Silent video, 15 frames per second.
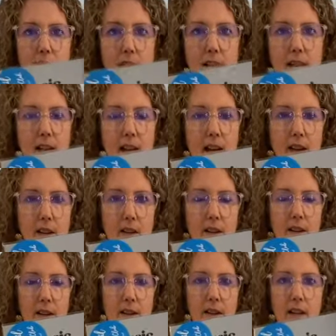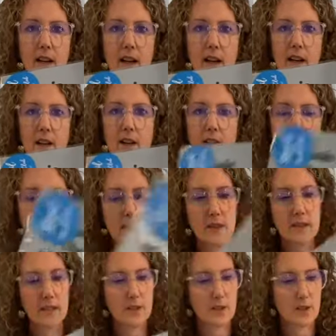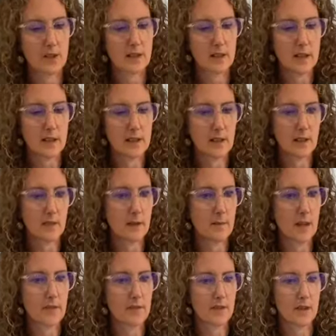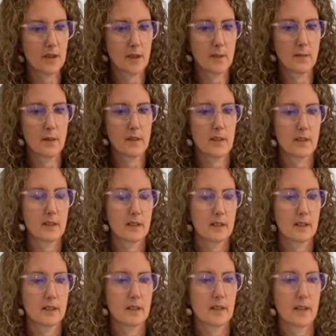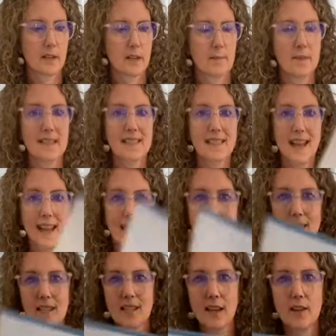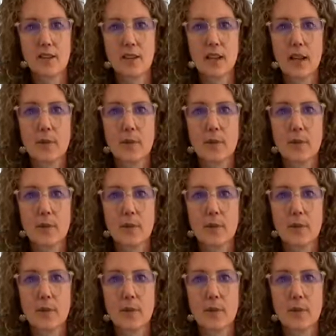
There's our Stencil of the Month Club set. Now it